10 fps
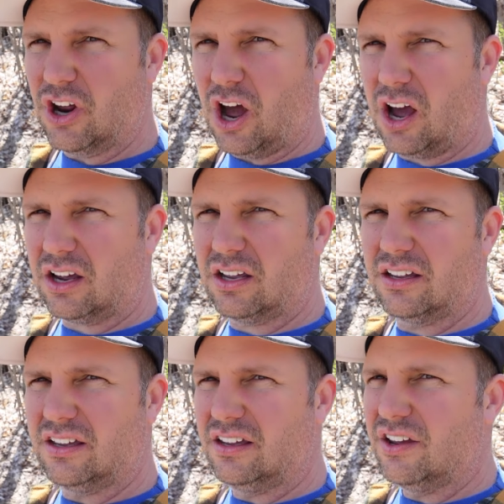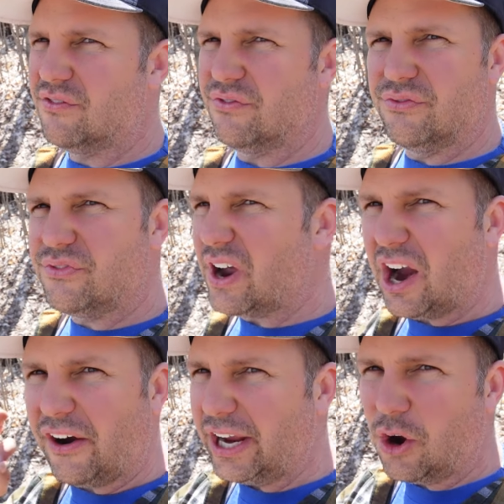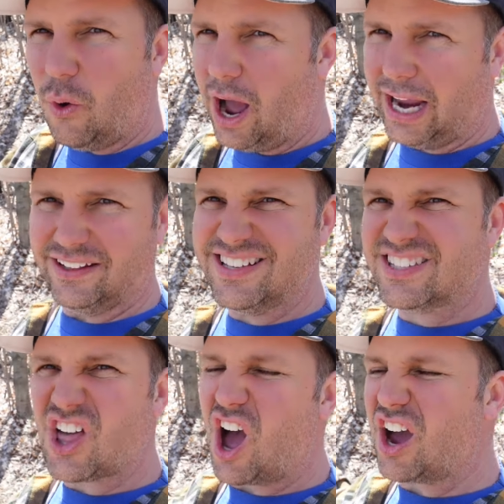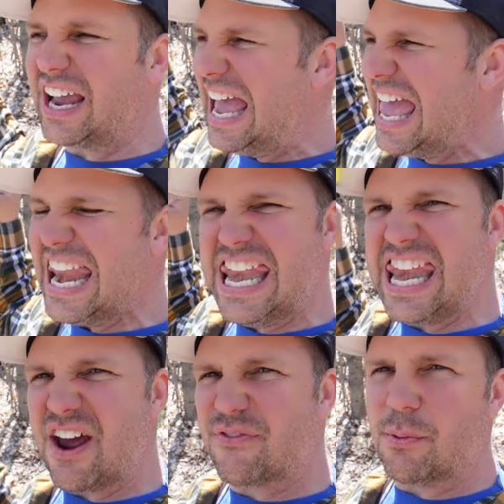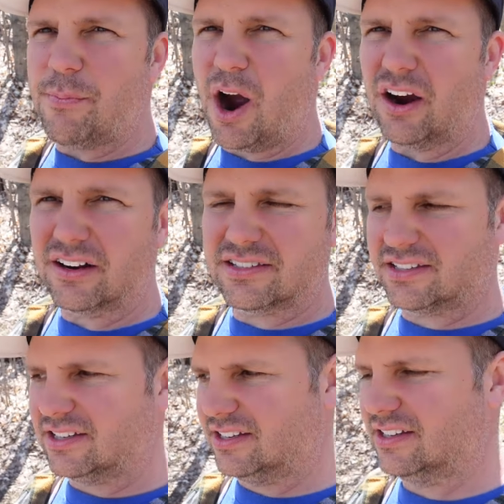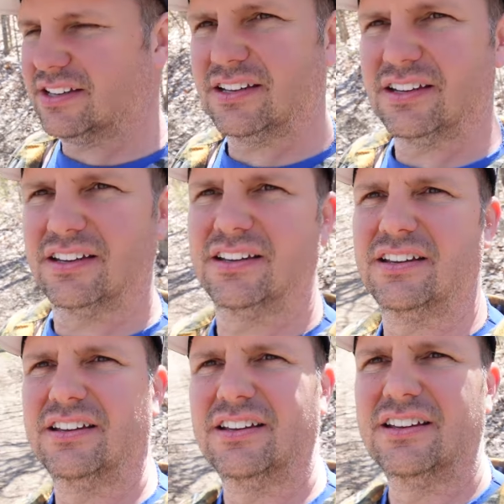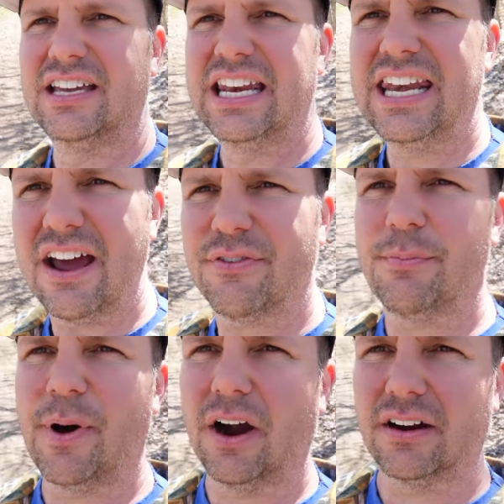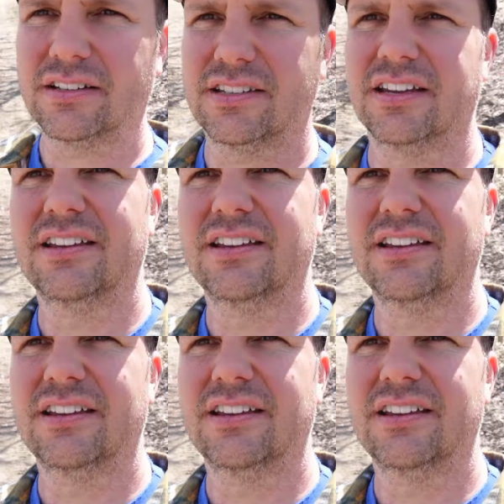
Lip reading: dog, very quiet. This dog never barks. Never barks.